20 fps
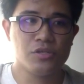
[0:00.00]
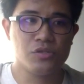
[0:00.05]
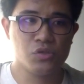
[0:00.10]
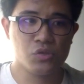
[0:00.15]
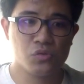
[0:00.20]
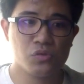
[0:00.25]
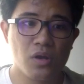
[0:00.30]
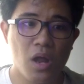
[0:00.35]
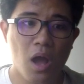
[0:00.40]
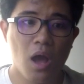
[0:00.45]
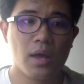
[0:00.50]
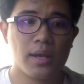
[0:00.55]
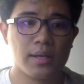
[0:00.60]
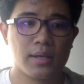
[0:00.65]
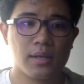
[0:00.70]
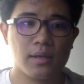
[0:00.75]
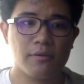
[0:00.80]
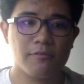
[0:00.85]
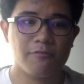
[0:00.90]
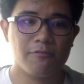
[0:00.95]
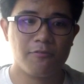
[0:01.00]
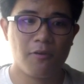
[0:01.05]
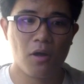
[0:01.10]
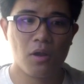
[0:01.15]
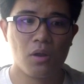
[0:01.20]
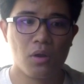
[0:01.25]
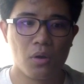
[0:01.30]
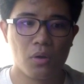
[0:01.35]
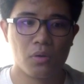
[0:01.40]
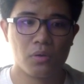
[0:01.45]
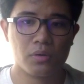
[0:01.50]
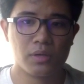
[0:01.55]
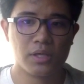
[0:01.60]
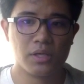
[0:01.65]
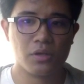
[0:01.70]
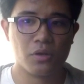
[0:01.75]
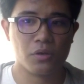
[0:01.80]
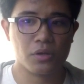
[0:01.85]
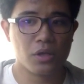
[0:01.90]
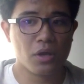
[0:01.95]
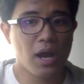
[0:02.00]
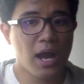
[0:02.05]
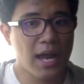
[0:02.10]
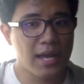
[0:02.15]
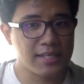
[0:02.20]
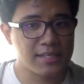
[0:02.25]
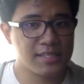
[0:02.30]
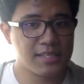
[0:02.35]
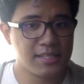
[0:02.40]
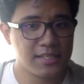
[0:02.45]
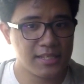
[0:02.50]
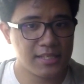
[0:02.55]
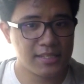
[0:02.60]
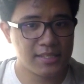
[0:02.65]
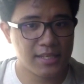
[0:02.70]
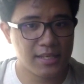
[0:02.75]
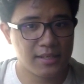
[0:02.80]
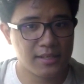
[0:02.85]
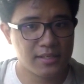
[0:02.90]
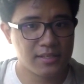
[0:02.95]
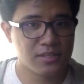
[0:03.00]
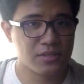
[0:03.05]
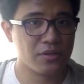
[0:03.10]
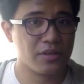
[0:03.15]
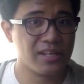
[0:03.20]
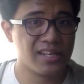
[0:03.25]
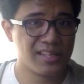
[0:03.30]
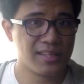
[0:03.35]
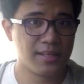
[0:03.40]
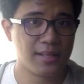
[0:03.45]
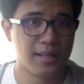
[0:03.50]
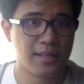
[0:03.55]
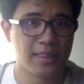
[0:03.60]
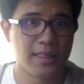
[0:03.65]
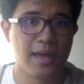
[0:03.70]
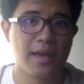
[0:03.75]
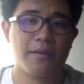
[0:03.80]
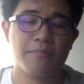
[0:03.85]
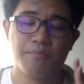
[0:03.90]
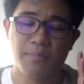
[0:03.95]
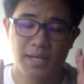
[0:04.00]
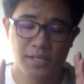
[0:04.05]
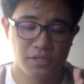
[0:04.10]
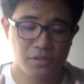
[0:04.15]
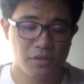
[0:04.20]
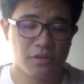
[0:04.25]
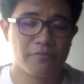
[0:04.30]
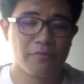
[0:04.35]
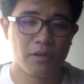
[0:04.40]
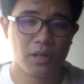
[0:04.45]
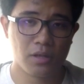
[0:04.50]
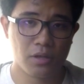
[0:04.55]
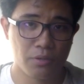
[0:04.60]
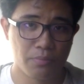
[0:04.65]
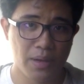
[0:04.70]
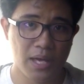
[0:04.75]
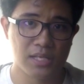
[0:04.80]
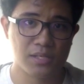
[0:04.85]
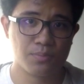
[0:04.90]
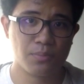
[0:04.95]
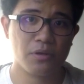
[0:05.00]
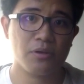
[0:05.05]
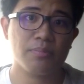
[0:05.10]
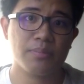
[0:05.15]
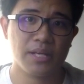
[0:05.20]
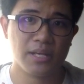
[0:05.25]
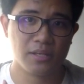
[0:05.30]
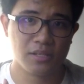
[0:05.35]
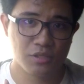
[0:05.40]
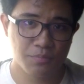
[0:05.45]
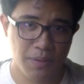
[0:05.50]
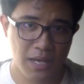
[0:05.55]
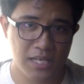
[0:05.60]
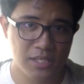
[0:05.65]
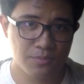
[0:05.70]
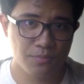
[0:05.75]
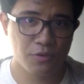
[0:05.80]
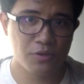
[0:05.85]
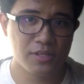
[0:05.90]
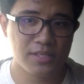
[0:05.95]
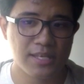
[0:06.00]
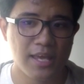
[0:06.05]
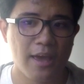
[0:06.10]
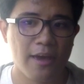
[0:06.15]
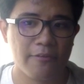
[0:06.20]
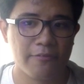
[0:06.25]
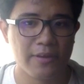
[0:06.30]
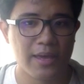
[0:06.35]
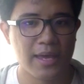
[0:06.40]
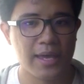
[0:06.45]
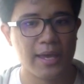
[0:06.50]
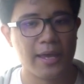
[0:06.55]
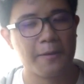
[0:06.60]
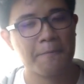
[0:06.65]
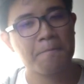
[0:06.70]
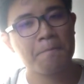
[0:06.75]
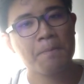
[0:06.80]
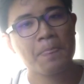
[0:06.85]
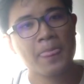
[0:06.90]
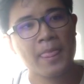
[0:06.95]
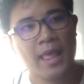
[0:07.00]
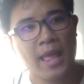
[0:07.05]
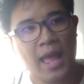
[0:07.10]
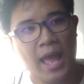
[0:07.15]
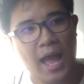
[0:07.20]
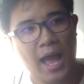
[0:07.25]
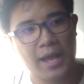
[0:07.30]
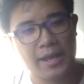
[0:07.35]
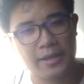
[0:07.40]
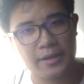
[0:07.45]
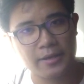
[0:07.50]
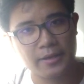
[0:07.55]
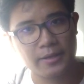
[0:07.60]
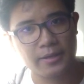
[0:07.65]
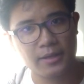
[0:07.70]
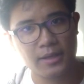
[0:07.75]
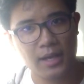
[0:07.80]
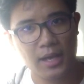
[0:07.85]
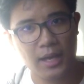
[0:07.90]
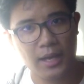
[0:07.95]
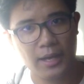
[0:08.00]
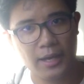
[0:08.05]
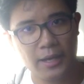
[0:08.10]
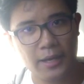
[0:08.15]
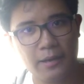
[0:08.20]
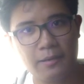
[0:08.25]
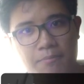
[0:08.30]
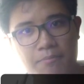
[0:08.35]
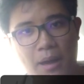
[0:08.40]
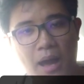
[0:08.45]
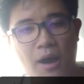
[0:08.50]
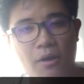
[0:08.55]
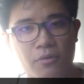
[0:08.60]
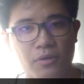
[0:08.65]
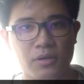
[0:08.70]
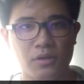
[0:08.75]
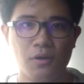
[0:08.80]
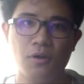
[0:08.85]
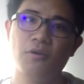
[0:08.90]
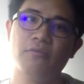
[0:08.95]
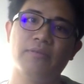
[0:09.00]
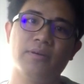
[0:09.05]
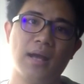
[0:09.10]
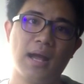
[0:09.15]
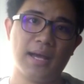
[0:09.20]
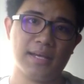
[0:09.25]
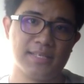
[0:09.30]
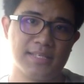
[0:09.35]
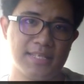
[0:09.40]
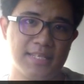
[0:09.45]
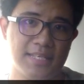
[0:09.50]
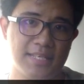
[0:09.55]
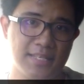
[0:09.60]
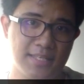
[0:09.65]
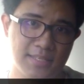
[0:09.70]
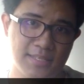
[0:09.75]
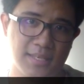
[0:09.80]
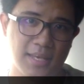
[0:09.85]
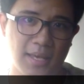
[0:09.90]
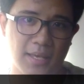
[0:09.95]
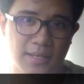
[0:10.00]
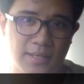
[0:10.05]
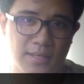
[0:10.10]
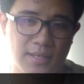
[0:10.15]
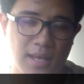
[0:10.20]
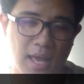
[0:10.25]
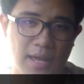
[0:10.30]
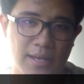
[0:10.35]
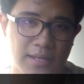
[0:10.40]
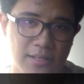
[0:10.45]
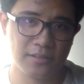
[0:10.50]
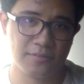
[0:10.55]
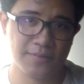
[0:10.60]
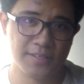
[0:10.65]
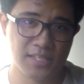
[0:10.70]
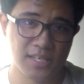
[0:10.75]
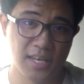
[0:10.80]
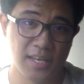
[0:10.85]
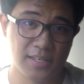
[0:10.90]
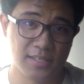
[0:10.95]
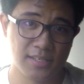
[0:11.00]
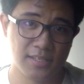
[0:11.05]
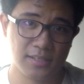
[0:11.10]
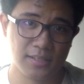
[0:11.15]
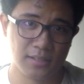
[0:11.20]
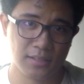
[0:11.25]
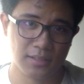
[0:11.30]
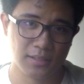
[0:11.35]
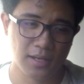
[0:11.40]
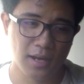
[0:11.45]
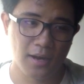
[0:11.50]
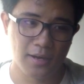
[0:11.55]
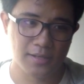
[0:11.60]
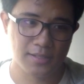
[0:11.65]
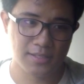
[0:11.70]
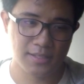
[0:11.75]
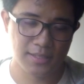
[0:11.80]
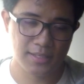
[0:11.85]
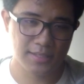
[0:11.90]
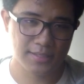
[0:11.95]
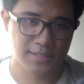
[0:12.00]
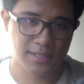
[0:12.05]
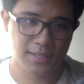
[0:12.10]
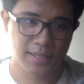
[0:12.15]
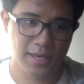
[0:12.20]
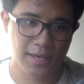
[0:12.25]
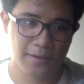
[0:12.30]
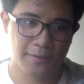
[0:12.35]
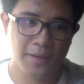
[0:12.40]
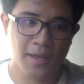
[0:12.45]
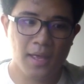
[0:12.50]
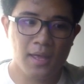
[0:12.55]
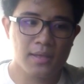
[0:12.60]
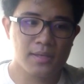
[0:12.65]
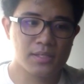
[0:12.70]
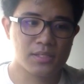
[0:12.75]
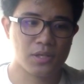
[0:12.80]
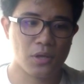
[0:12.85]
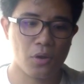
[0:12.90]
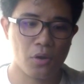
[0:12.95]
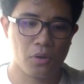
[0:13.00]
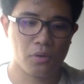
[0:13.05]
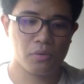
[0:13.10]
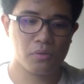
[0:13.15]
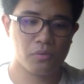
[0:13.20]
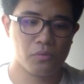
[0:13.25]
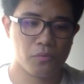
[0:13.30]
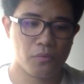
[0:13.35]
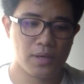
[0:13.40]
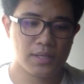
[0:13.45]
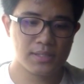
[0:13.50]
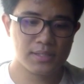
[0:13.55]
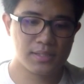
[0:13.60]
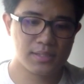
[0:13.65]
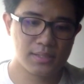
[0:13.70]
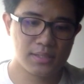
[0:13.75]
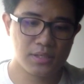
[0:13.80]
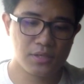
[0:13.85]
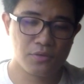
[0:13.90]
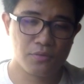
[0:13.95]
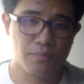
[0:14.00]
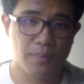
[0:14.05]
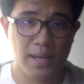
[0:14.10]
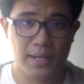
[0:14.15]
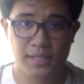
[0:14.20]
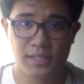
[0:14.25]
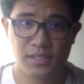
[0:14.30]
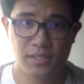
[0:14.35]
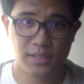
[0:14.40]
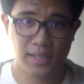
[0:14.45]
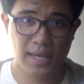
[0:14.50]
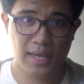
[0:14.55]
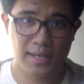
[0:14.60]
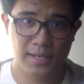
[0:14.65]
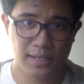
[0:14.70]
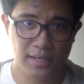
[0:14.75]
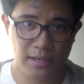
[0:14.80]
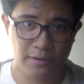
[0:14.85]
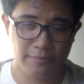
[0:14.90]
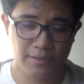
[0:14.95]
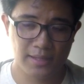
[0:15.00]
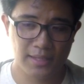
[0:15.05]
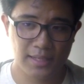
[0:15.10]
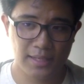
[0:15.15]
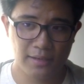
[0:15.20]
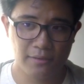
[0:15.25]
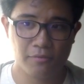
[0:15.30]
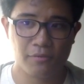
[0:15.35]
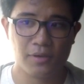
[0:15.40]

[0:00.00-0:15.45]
Do not follow, you know, your IC details or anything like that. Make sure you follow your passport, because passports have a higher power over ICs and identificational cards and things like that. So once you manage to get it and everything,